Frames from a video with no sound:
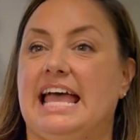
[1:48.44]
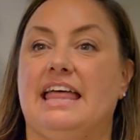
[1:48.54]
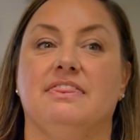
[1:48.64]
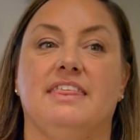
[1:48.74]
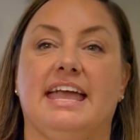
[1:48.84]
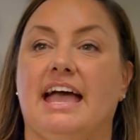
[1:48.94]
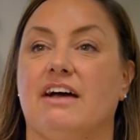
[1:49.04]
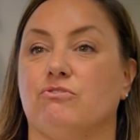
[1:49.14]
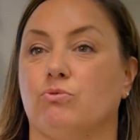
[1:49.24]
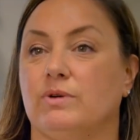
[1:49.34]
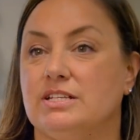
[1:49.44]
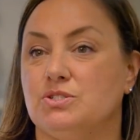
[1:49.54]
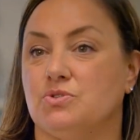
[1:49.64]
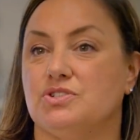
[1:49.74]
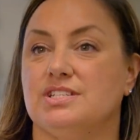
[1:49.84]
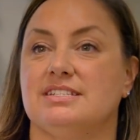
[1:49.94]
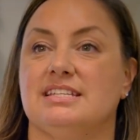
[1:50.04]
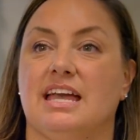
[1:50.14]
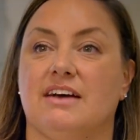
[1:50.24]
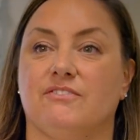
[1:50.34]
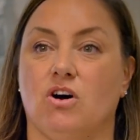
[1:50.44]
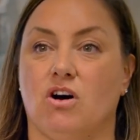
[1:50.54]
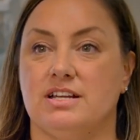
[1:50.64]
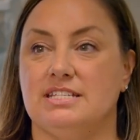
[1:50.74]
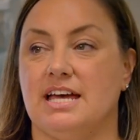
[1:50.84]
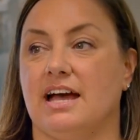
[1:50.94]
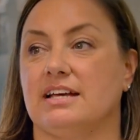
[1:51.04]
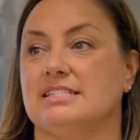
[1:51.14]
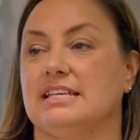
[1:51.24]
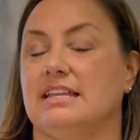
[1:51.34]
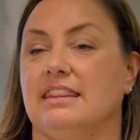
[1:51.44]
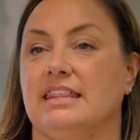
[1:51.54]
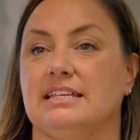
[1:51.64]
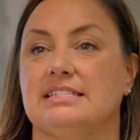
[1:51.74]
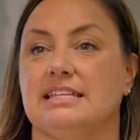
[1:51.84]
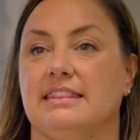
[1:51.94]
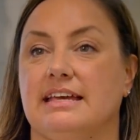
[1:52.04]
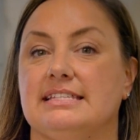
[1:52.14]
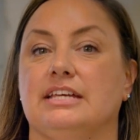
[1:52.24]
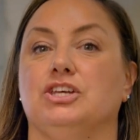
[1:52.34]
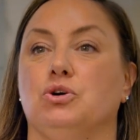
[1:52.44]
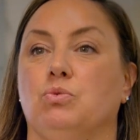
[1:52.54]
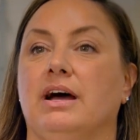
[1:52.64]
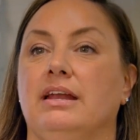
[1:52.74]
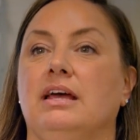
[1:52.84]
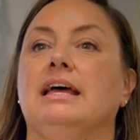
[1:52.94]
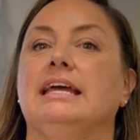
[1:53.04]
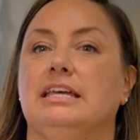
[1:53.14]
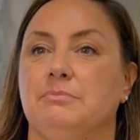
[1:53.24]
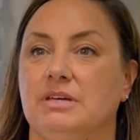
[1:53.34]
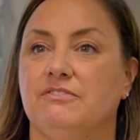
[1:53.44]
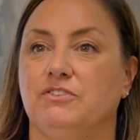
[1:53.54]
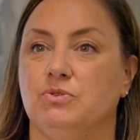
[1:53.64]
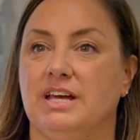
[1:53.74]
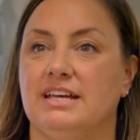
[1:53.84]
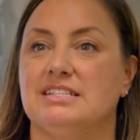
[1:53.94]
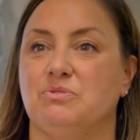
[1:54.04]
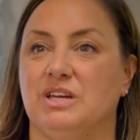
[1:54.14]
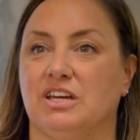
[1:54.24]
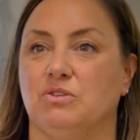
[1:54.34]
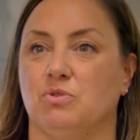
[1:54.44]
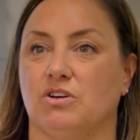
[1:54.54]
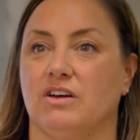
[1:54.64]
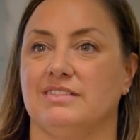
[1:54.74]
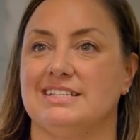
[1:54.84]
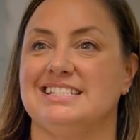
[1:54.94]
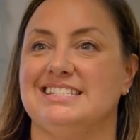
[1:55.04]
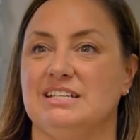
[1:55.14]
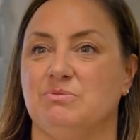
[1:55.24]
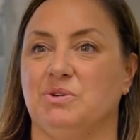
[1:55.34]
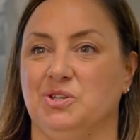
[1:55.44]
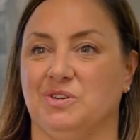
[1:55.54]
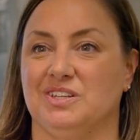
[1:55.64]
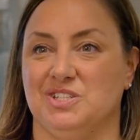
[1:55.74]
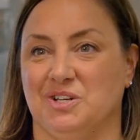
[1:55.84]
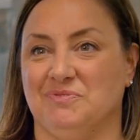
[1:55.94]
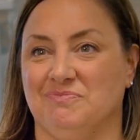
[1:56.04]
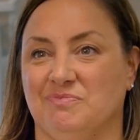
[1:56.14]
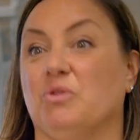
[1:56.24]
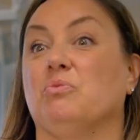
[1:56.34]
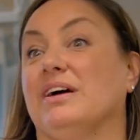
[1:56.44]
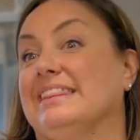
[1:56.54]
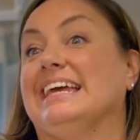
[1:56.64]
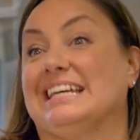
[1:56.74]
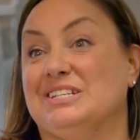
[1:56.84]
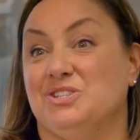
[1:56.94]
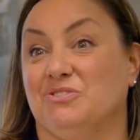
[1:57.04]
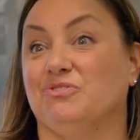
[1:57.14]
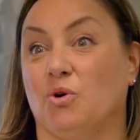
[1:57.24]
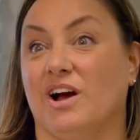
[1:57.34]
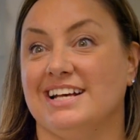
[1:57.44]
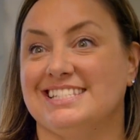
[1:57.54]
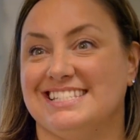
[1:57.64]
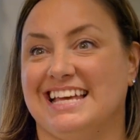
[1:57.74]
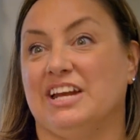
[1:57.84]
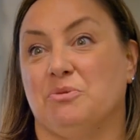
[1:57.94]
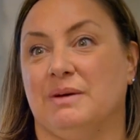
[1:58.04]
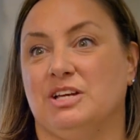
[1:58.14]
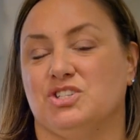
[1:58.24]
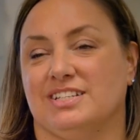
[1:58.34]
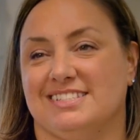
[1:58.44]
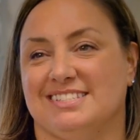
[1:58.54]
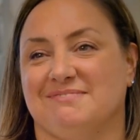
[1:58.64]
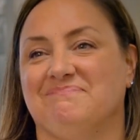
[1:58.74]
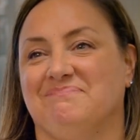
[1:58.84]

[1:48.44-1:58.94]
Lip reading: And they have resources, they have contacts and things that they say, you know what, give me a few days and we can work on this to see what you can do or what they can do for us and our patients.